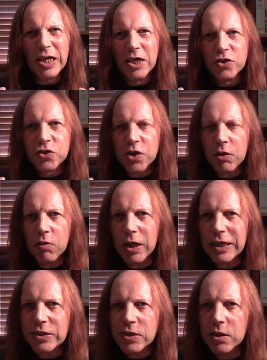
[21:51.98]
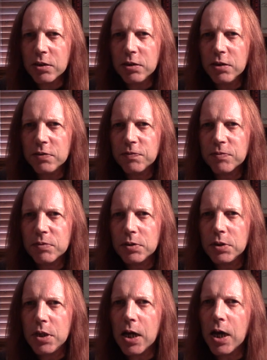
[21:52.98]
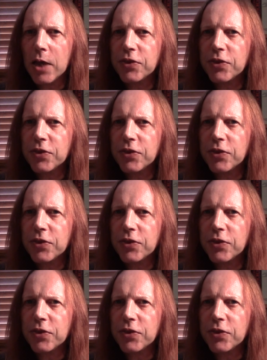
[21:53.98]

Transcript: So it's kind of, yeah,